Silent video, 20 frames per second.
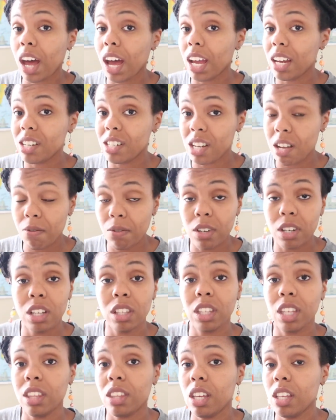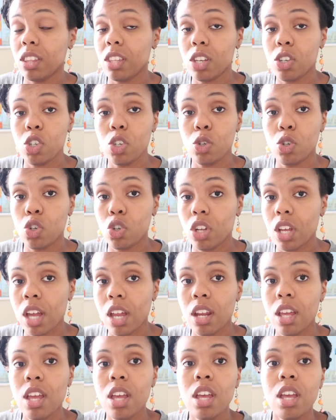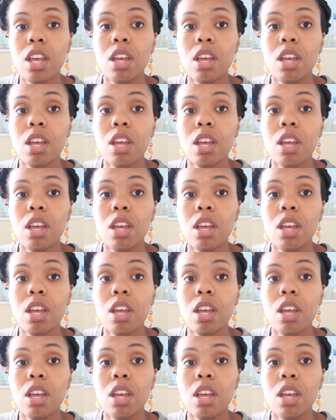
I definitely think that you should.